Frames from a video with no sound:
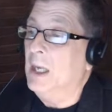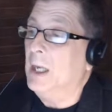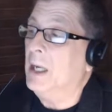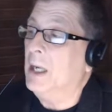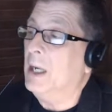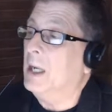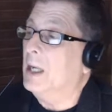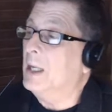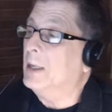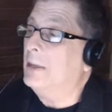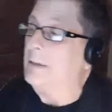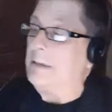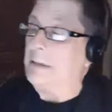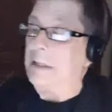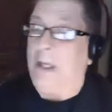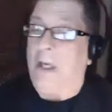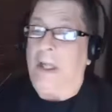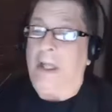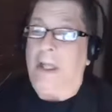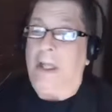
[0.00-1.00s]
and
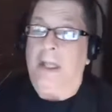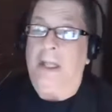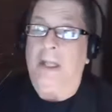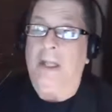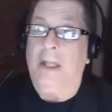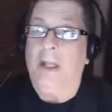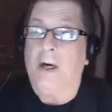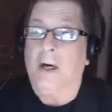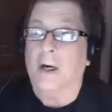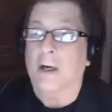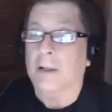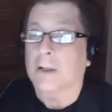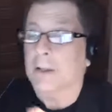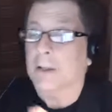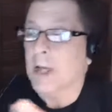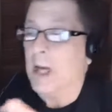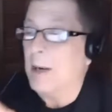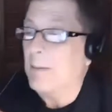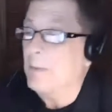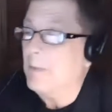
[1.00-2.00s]
on
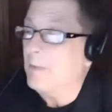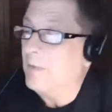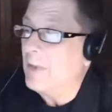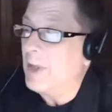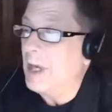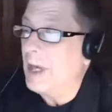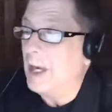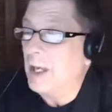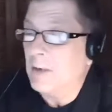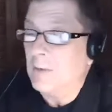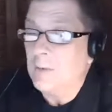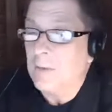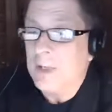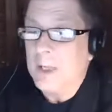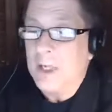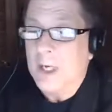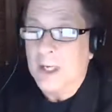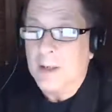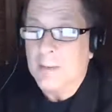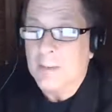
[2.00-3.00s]
top of that,
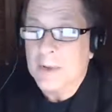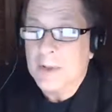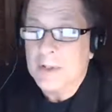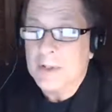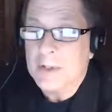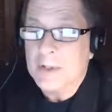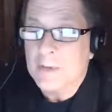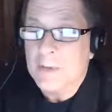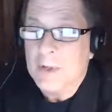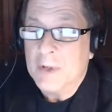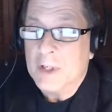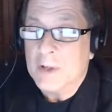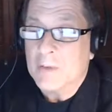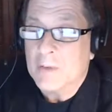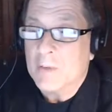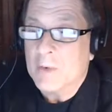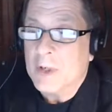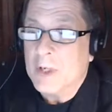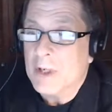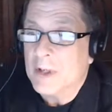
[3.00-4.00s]
we had a busy
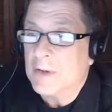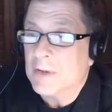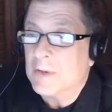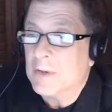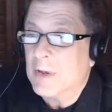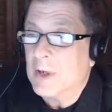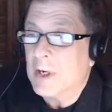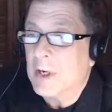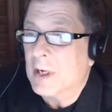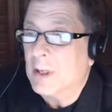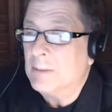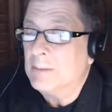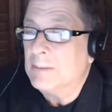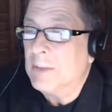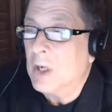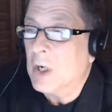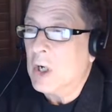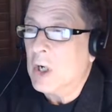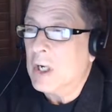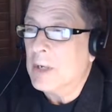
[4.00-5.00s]
week with
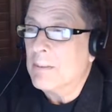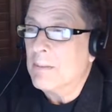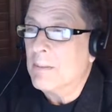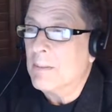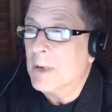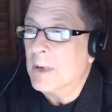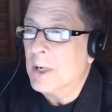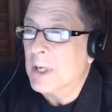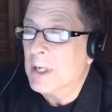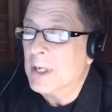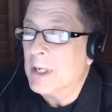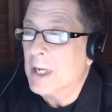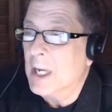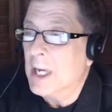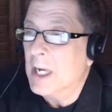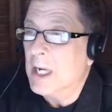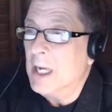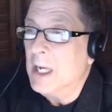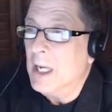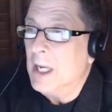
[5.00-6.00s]
on
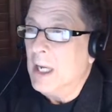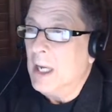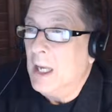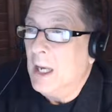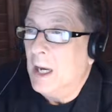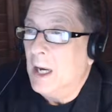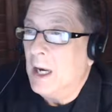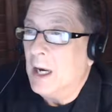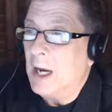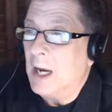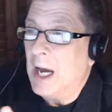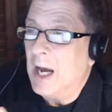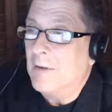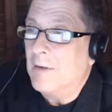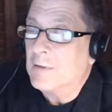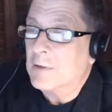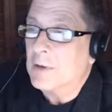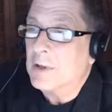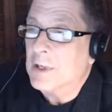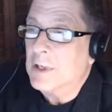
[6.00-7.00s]
Monday
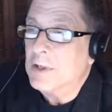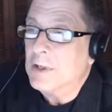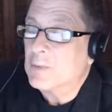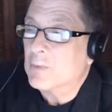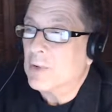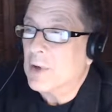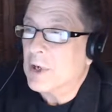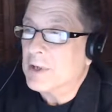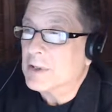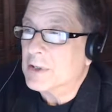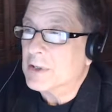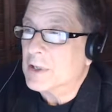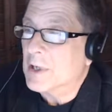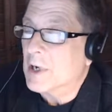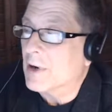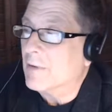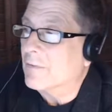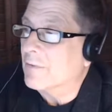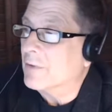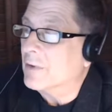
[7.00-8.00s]
after his press
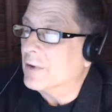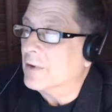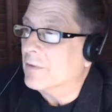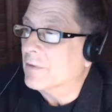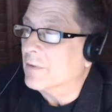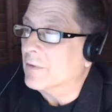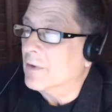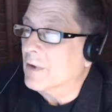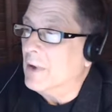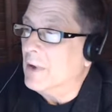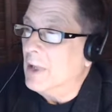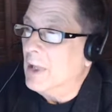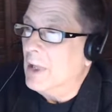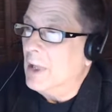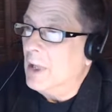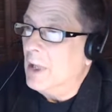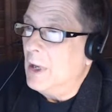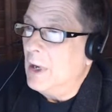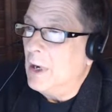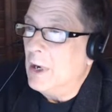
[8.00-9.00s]
conference.
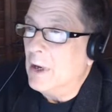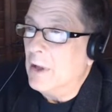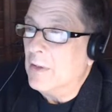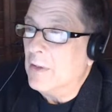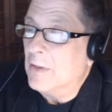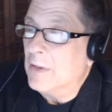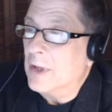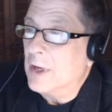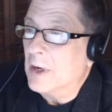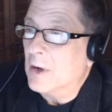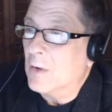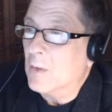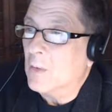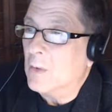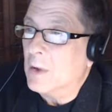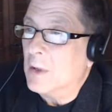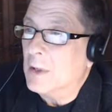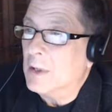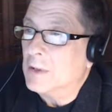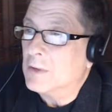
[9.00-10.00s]
There
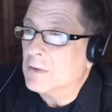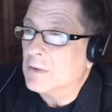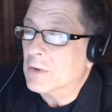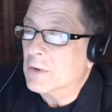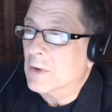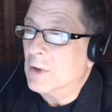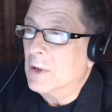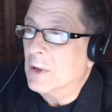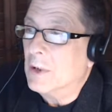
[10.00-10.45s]
was